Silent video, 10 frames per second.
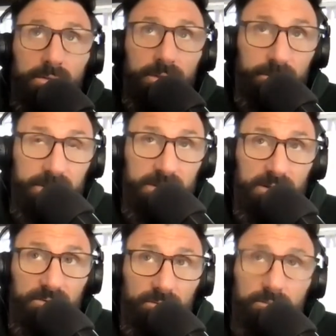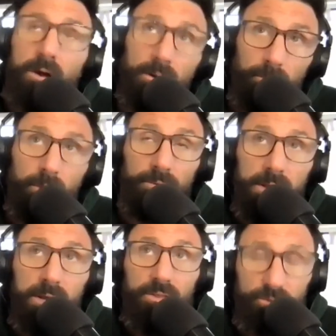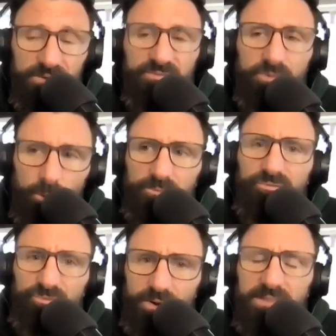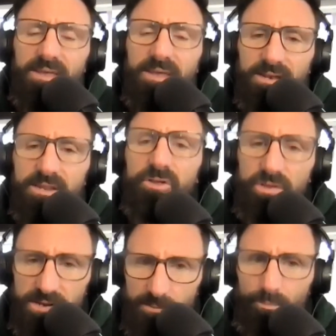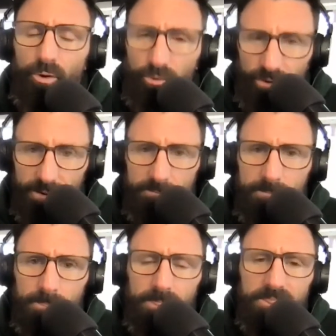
No, I won't. There is no other strength and conditioning program